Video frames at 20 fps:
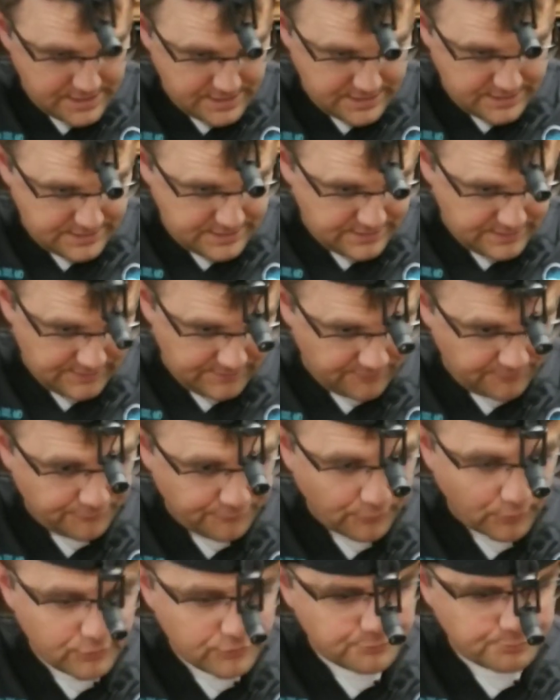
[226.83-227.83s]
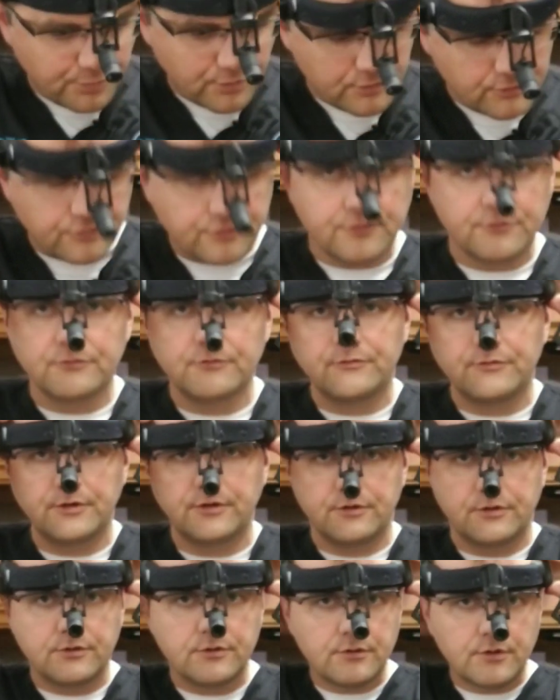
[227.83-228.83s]
a first-person
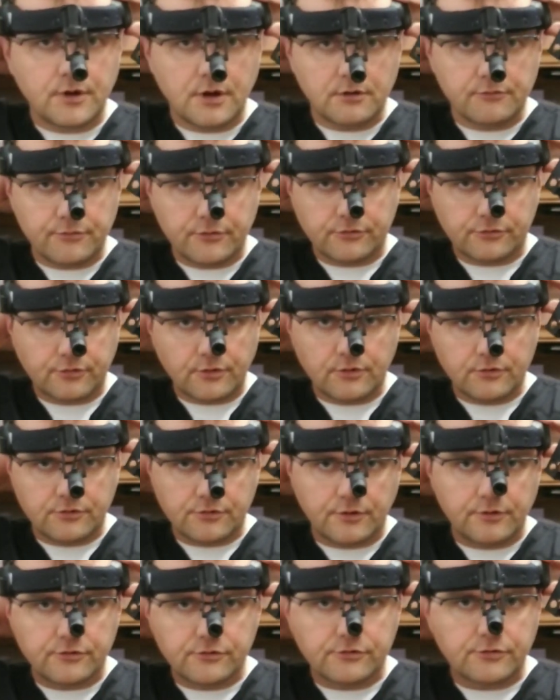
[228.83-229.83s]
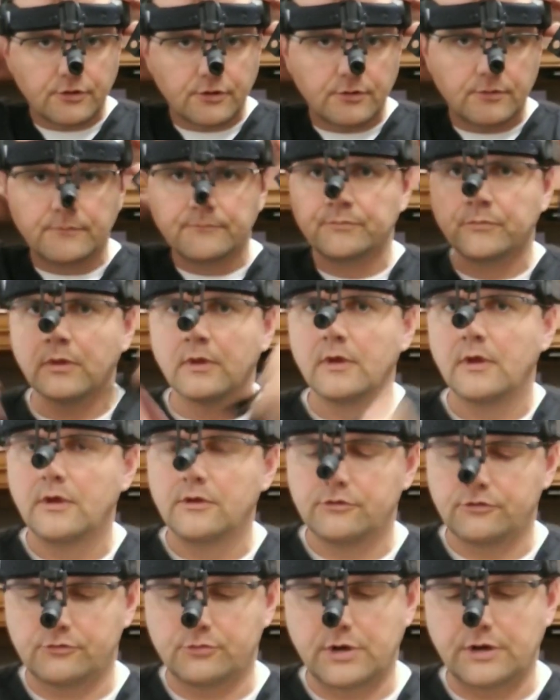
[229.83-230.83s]
view of the surgery. So
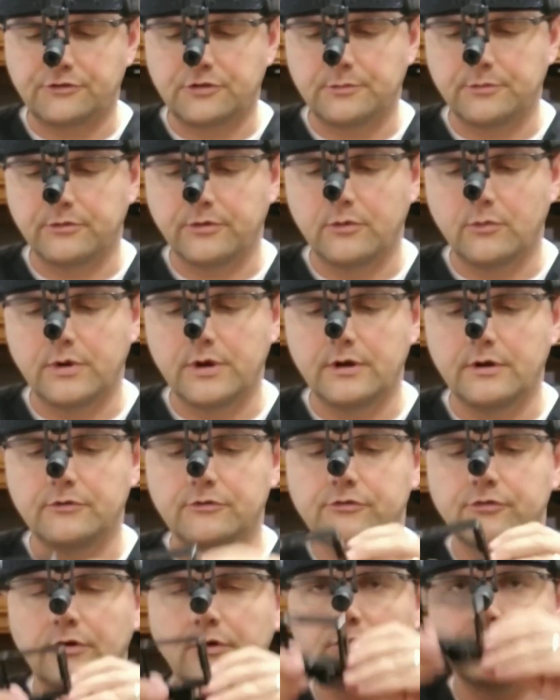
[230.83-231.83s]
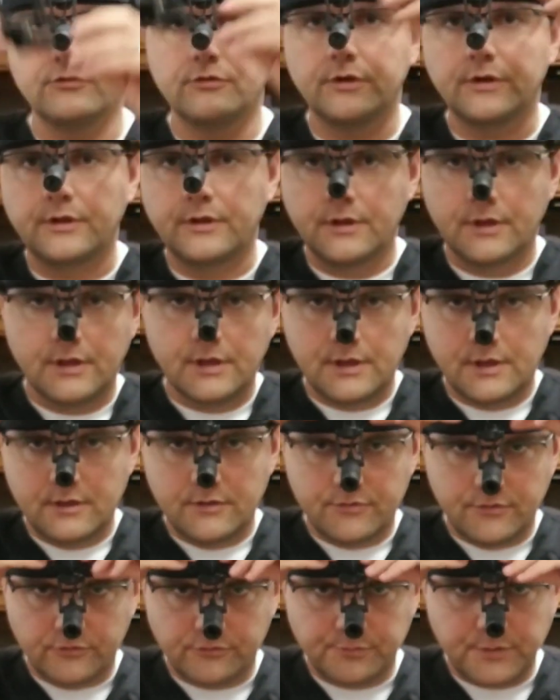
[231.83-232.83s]
this is what I typically wear in surgery.
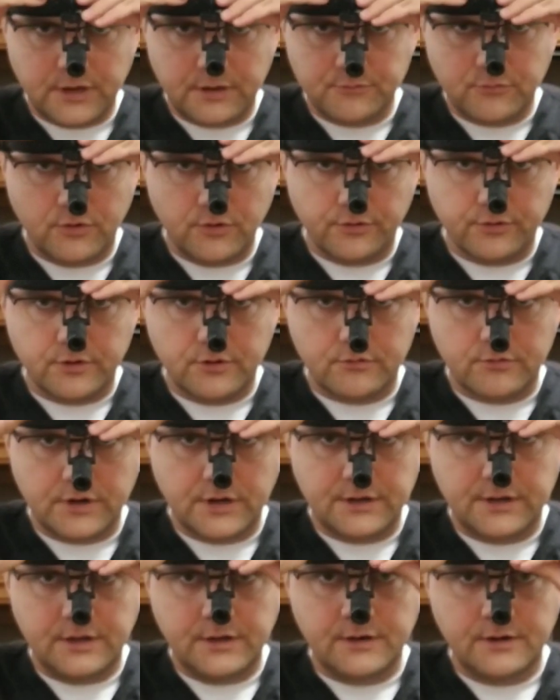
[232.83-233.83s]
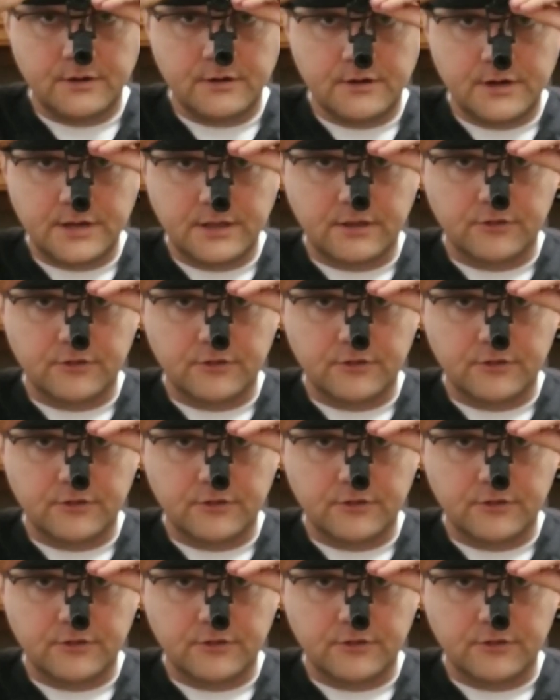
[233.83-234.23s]
This bad boy will go right here. I